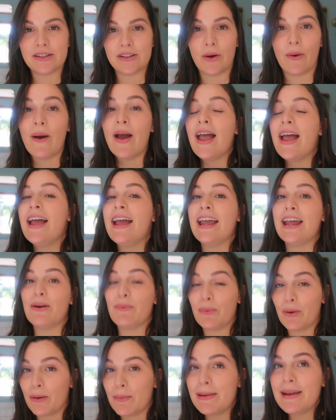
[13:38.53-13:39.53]
So it
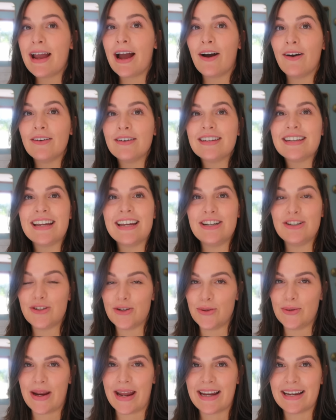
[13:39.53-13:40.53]
will be out in
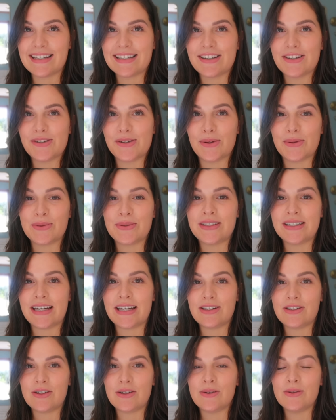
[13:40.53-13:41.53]
2 days. So
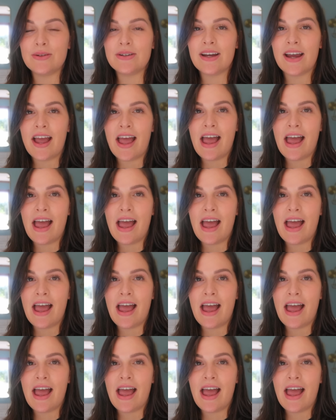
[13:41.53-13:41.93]
stay tuned.